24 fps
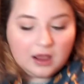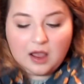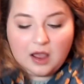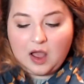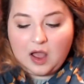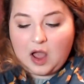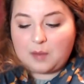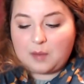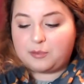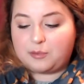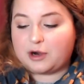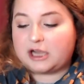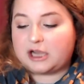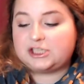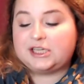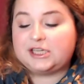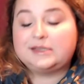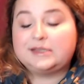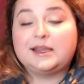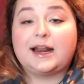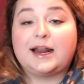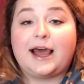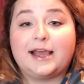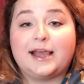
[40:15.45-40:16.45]
a project
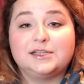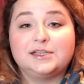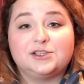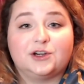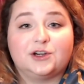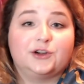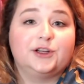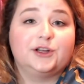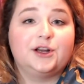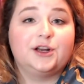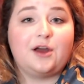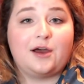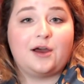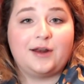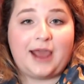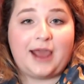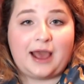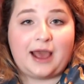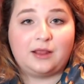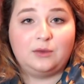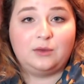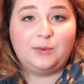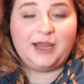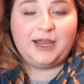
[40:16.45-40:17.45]
that I started on
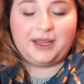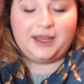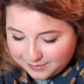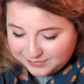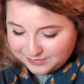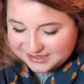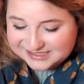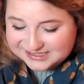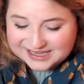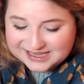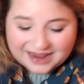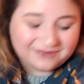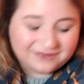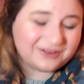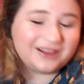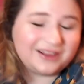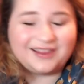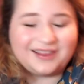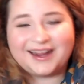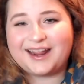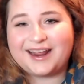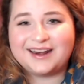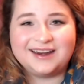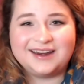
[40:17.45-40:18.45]
Halloween because I felt
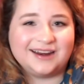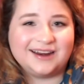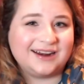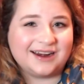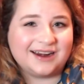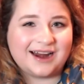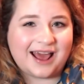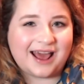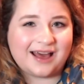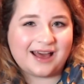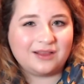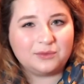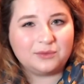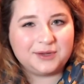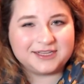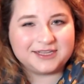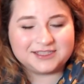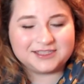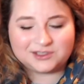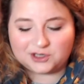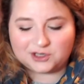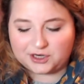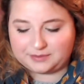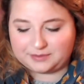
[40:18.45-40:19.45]
like I needed a Halloween
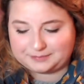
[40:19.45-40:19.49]
start.